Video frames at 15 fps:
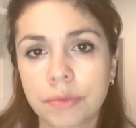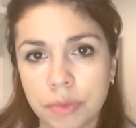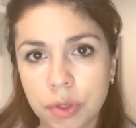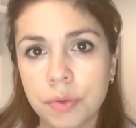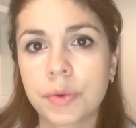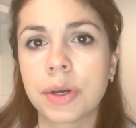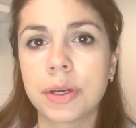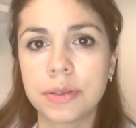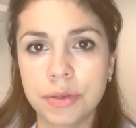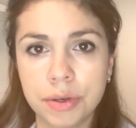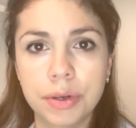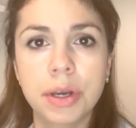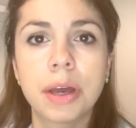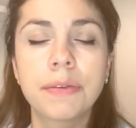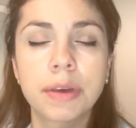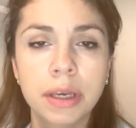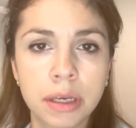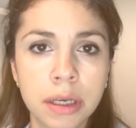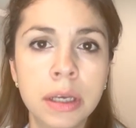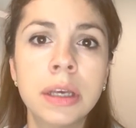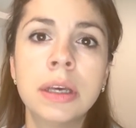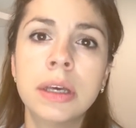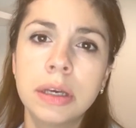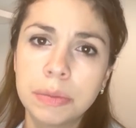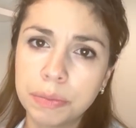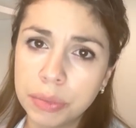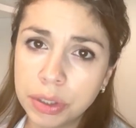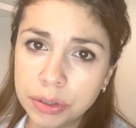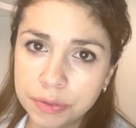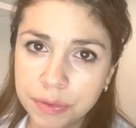Okay, so you're having
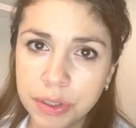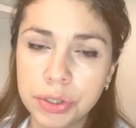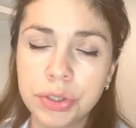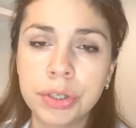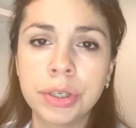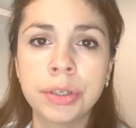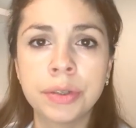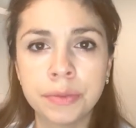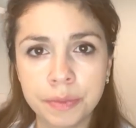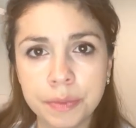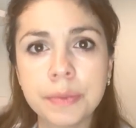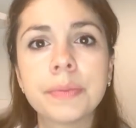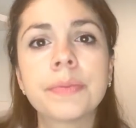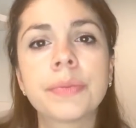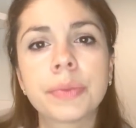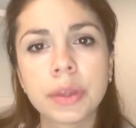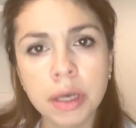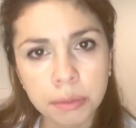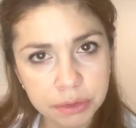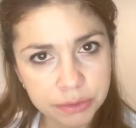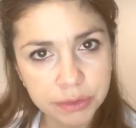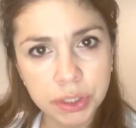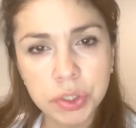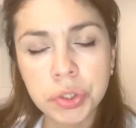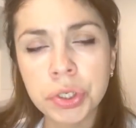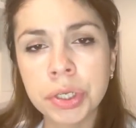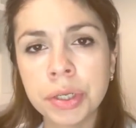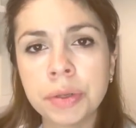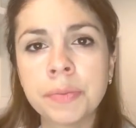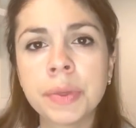blurred vision, double
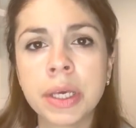vision.